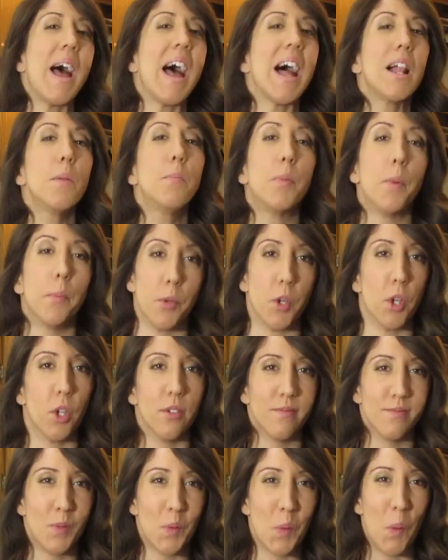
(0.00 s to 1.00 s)
Palpable,
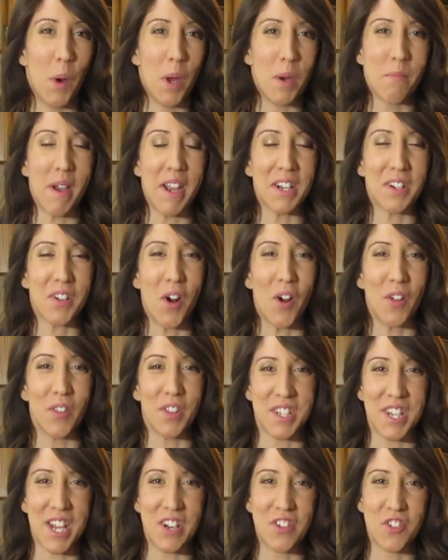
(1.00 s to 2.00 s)
one might call
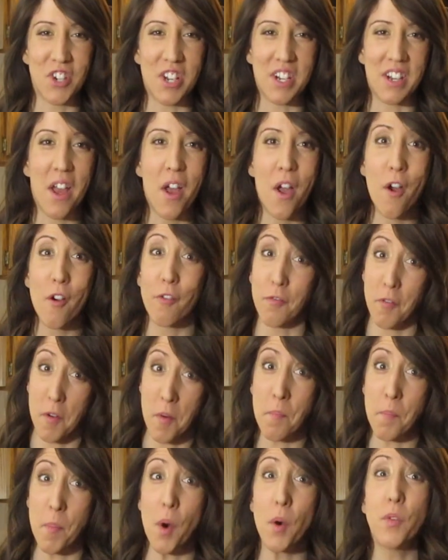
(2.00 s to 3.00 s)
the tension,
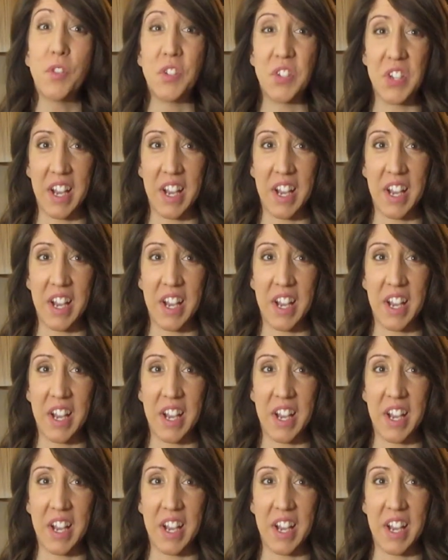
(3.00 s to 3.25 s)
from both